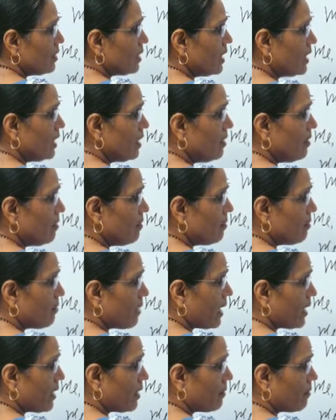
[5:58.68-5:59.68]
in
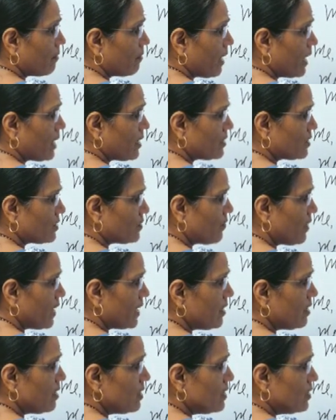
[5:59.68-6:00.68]

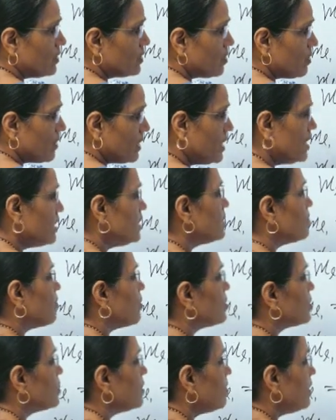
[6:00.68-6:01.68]
-1, so it is
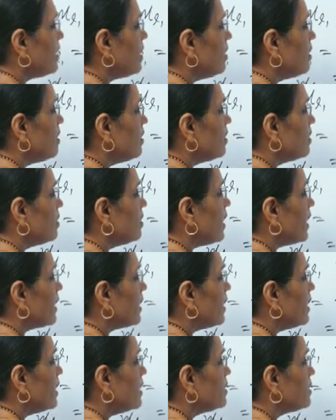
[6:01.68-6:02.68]
possible
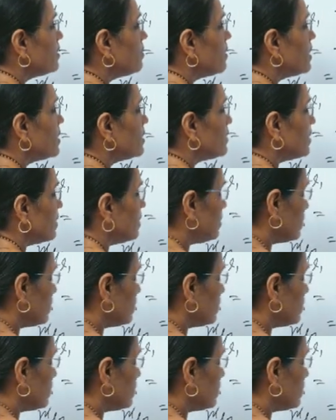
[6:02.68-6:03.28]
that is +3.